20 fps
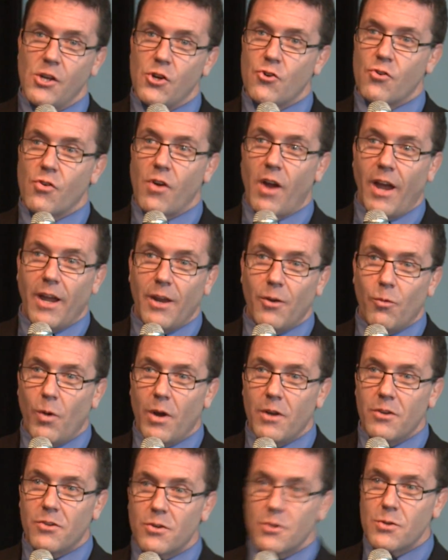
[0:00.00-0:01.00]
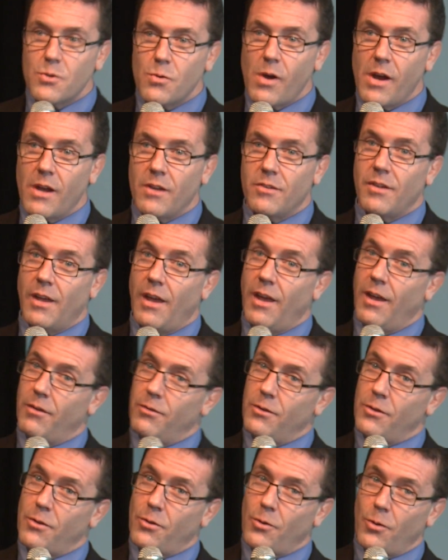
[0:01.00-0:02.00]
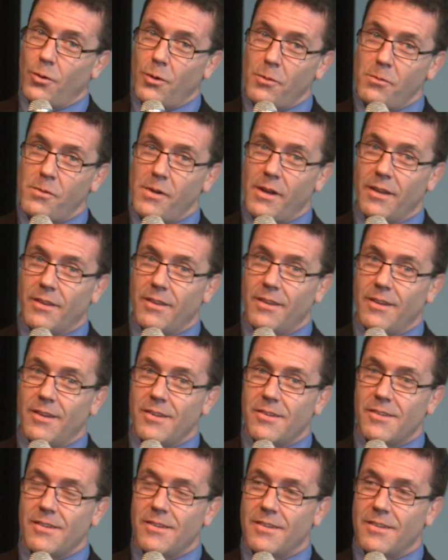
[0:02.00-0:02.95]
Try it once or twice. Hey, have you thought about this?